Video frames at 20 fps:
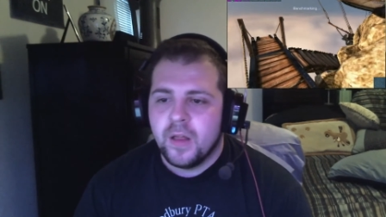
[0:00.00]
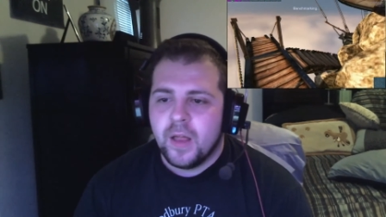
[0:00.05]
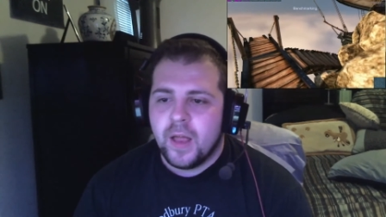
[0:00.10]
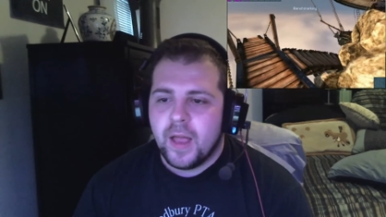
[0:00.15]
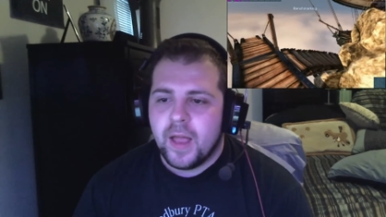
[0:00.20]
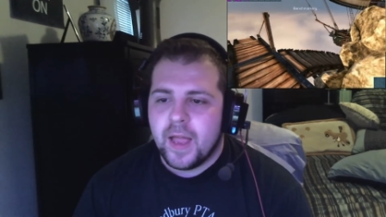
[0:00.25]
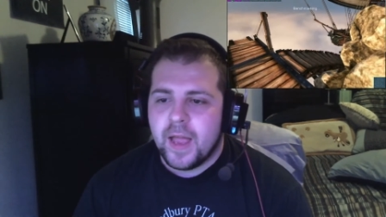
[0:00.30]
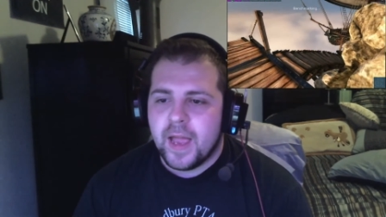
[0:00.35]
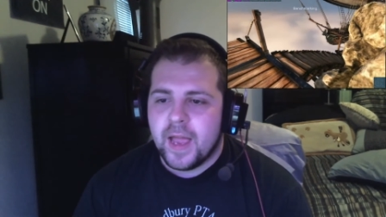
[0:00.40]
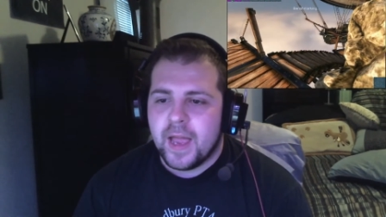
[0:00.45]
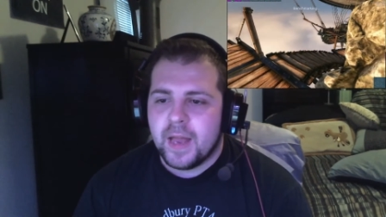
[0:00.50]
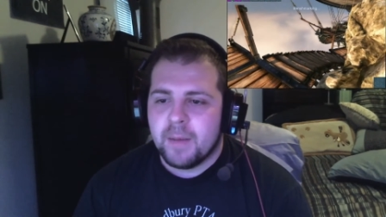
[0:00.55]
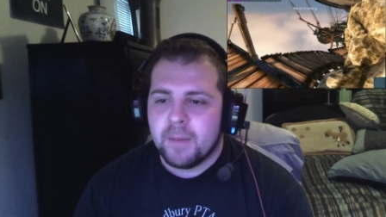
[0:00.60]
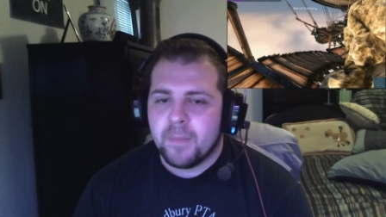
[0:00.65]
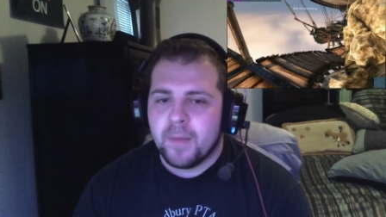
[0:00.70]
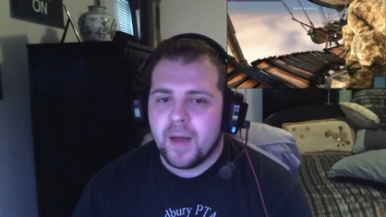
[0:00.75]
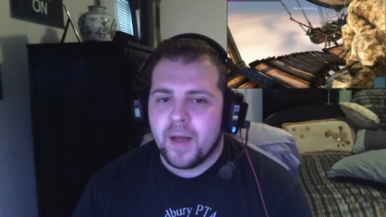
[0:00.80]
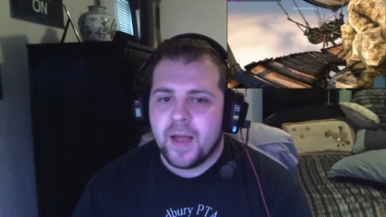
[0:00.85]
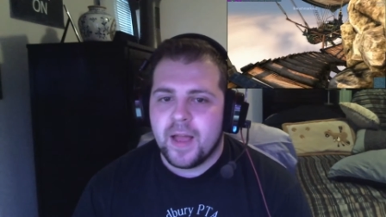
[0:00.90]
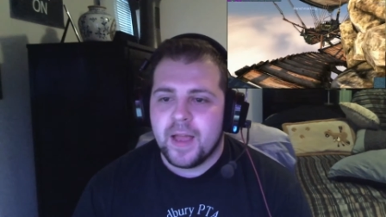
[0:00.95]
And
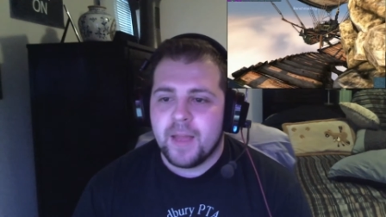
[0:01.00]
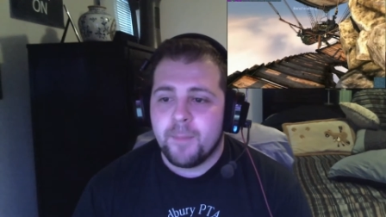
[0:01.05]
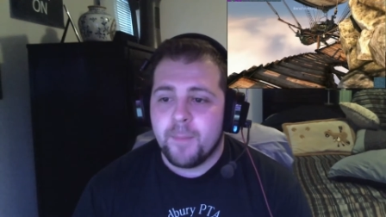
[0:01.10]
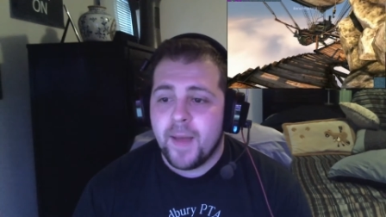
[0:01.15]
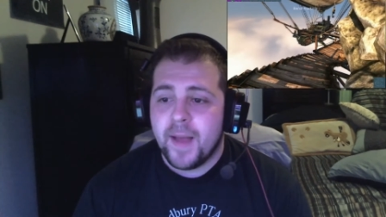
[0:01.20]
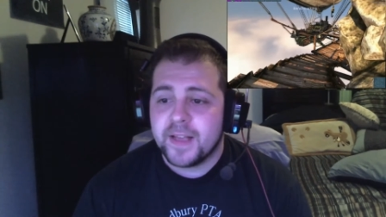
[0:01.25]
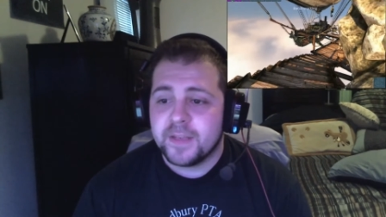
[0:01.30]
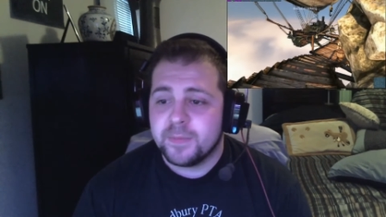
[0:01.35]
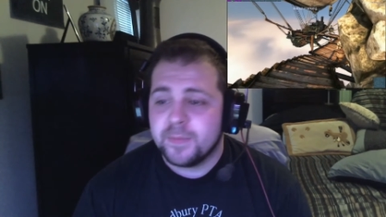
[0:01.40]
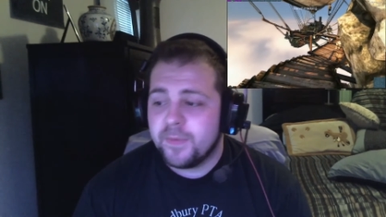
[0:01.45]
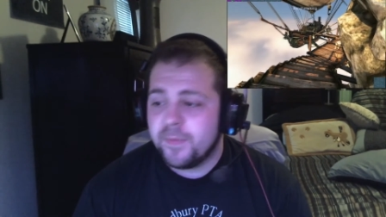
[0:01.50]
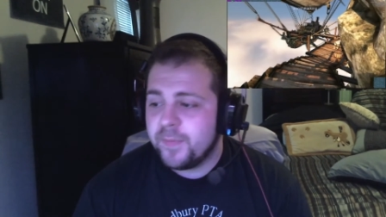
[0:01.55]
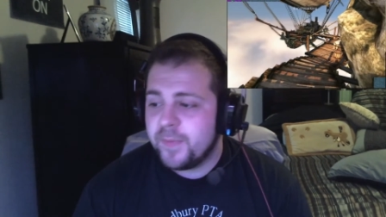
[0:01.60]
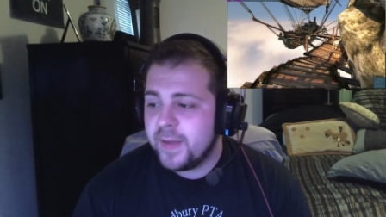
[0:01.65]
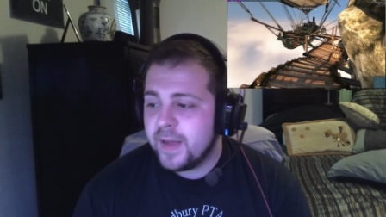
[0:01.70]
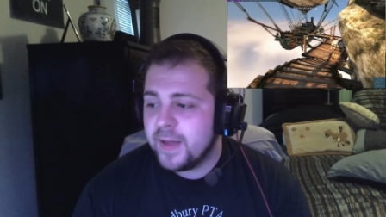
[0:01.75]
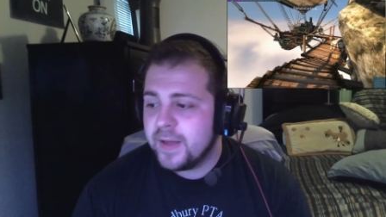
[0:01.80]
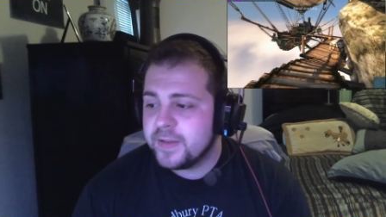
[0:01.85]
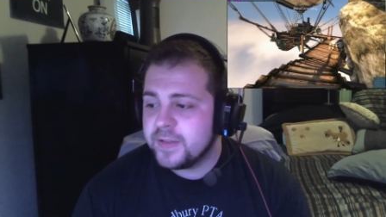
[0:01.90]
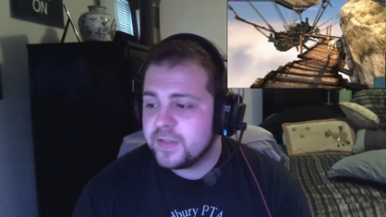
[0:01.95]
my maximum
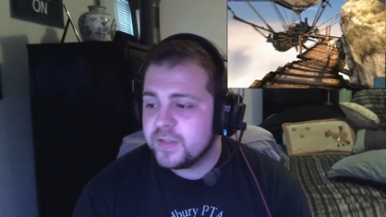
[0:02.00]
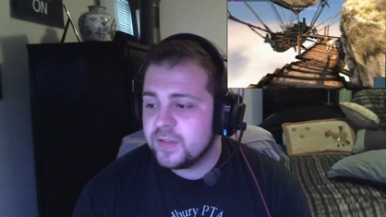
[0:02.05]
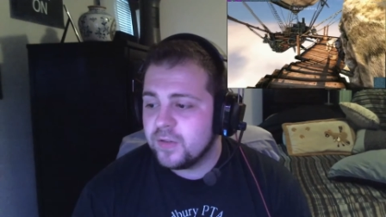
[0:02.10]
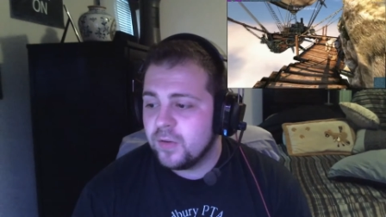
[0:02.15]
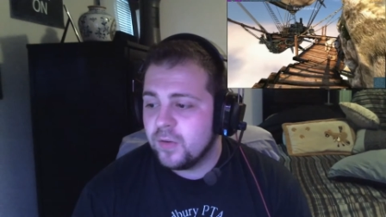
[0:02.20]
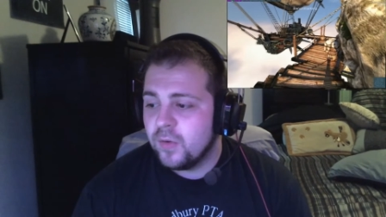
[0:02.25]
FPS